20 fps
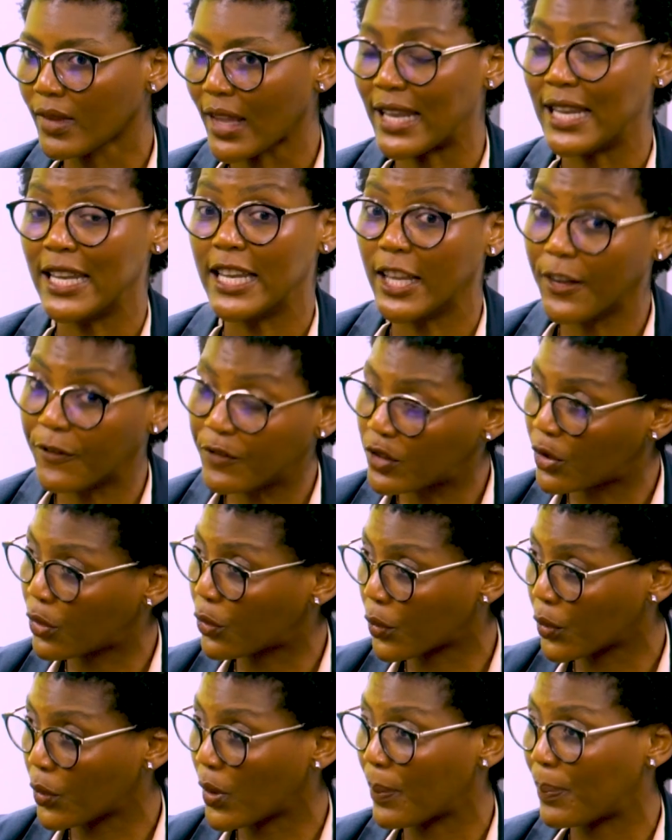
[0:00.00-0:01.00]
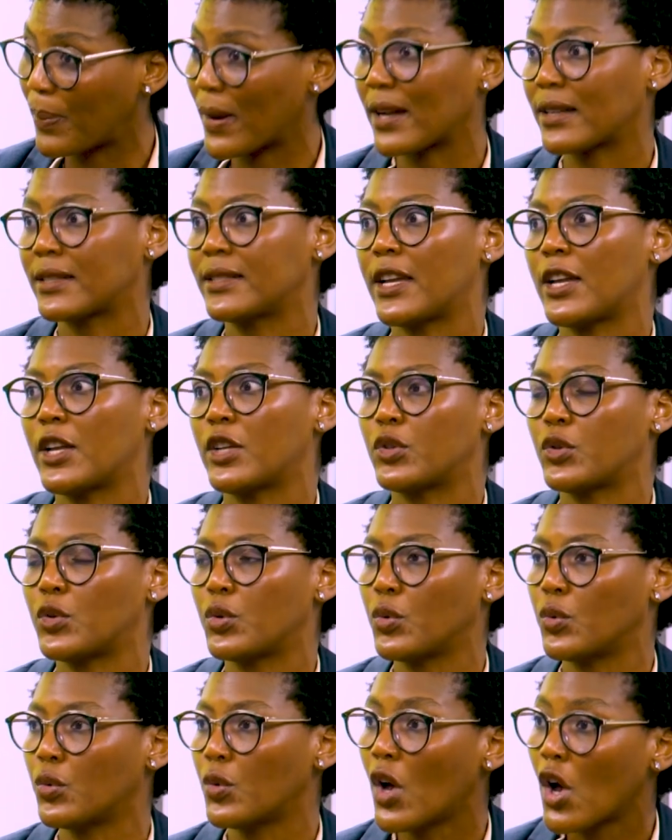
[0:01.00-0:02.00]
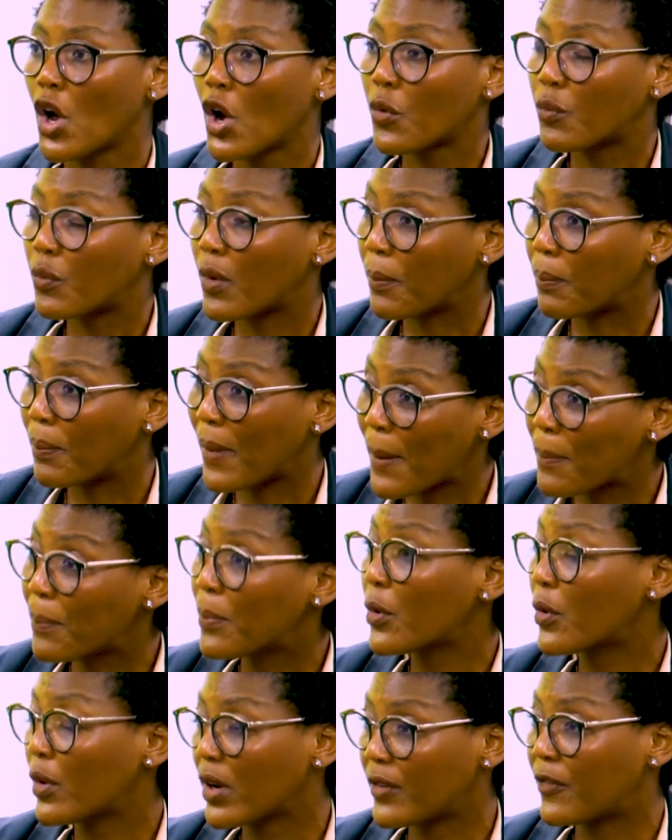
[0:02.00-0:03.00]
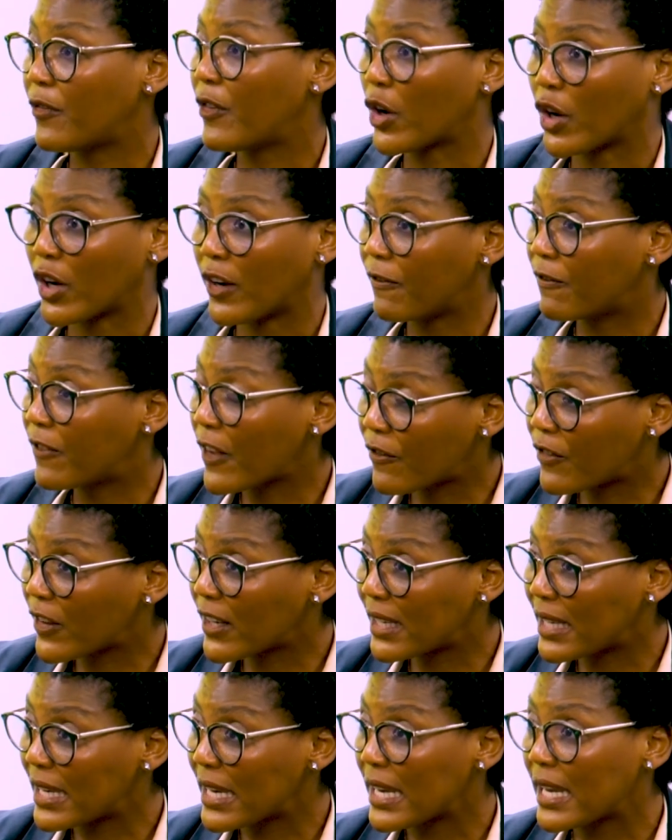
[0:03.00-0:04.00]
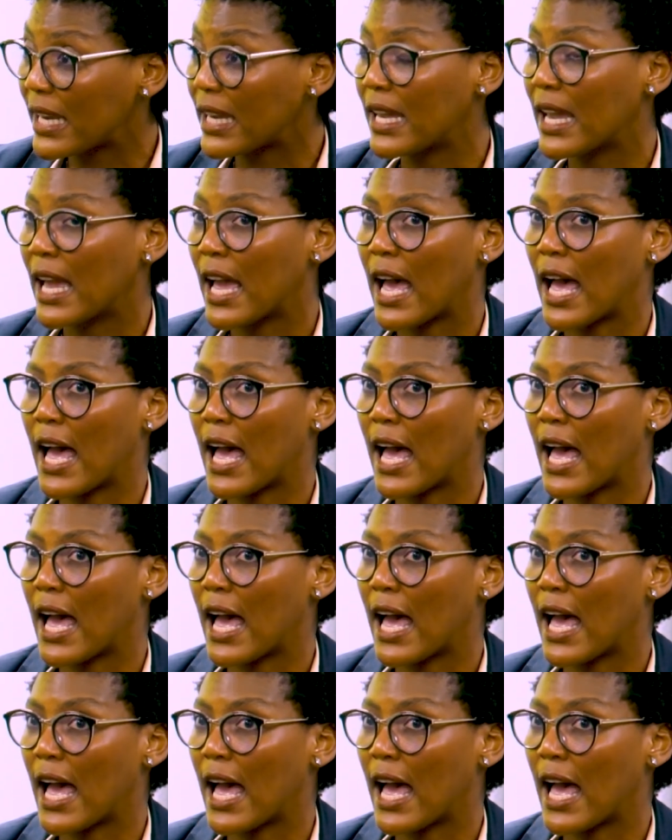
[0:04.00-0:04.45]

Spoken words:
lived through apartheid to remember it very vividly.